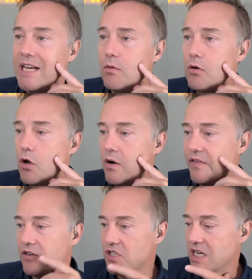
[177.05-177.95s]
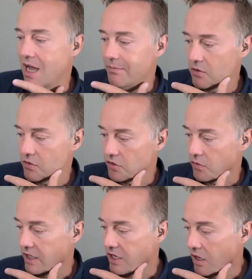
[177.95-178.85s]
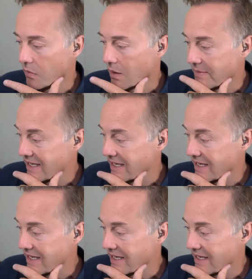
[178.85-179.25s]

I don't know if there's a top news story y'all